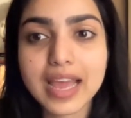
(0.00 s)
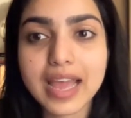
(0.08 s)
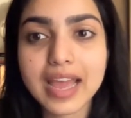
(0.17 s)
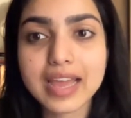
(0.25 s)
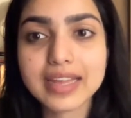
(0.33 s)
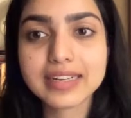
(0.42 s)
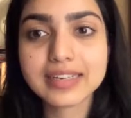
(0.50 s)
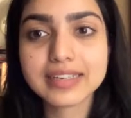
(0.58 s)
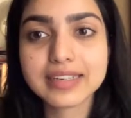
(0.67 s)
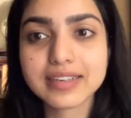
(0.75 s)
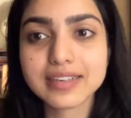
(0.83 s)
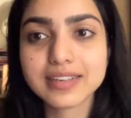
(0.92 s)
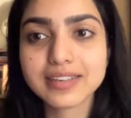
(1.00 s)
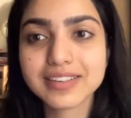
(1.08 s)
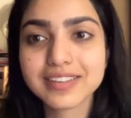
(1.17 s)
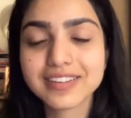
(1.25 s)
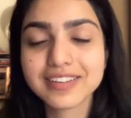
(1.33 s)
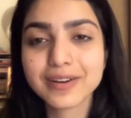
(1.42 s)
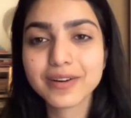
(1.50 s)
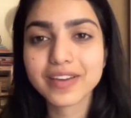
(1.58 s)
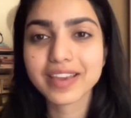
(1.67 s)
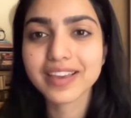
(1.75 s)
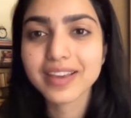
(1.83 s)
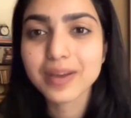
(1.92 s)
And
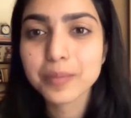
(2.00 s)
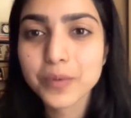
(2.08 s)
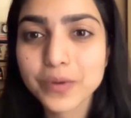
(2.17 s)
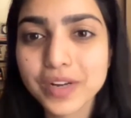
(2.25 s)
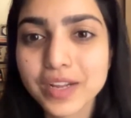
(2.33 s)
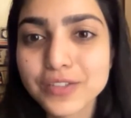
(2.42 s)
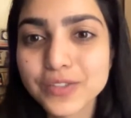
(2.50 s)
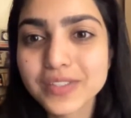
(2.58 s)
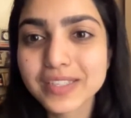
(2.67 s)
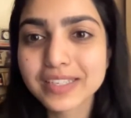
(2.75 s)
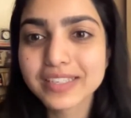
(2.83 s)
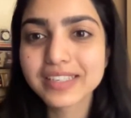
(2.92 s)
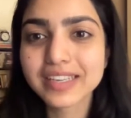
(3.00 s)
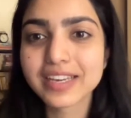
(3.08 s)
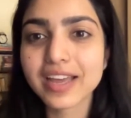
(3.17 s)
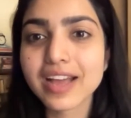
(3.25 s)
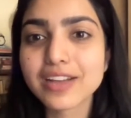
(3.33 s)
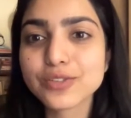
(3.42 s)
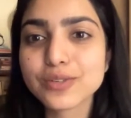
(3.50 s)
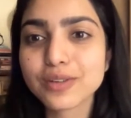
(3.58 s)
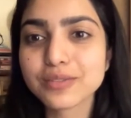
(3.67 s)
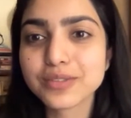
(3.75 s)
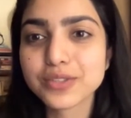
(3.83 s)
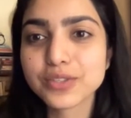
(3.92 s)
okay, Pokraj is saying actual
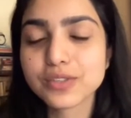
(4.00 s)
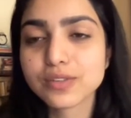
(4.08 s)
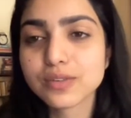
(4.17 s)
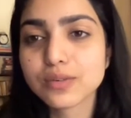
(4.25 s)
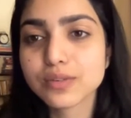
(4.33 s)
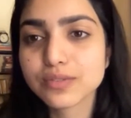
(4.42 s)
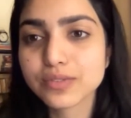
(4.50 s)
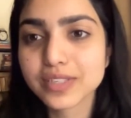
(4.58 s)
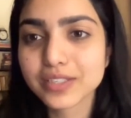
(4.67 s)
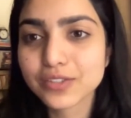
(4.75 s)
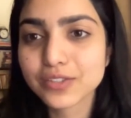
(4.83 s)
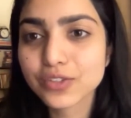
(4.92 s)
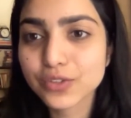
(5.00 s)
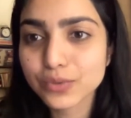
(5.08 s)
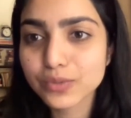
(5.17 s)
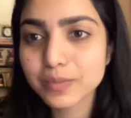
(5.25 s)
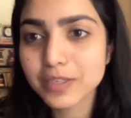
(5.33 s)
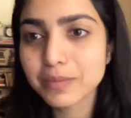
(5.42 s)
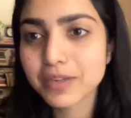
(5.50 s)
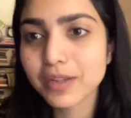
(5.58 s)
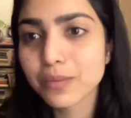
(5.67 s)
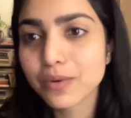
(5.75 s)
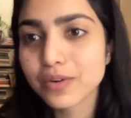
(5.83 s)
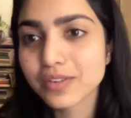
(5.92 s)
nonfiction is a code for excuse me, but I
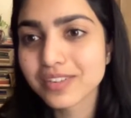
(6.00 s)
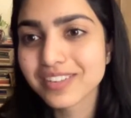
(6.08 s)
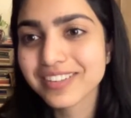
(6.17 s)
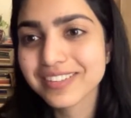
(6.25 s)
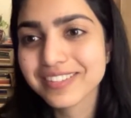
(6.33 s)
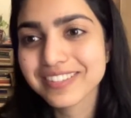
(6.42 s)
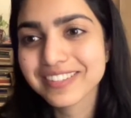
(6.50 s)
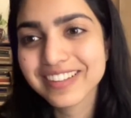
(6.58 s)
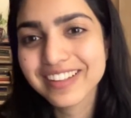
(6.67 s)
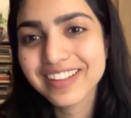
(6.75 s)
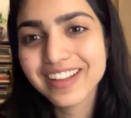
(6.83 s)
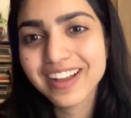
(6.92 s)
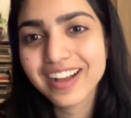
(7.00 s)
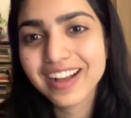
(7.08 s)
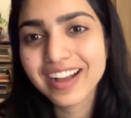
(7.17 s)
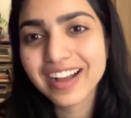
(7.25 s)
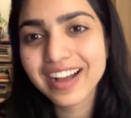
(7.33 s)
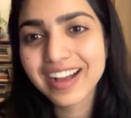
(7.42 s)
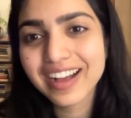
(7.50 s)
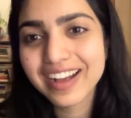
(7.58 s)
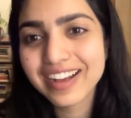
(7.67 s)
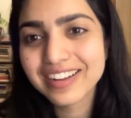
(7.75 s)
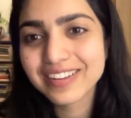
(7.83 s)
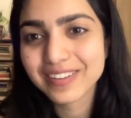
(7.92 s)
want.
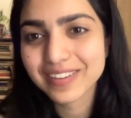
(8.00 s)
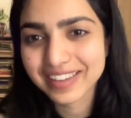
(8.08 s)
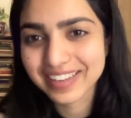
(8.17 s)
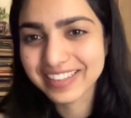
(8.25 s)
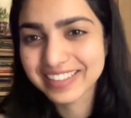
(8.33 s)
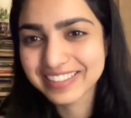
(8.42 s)
Okay.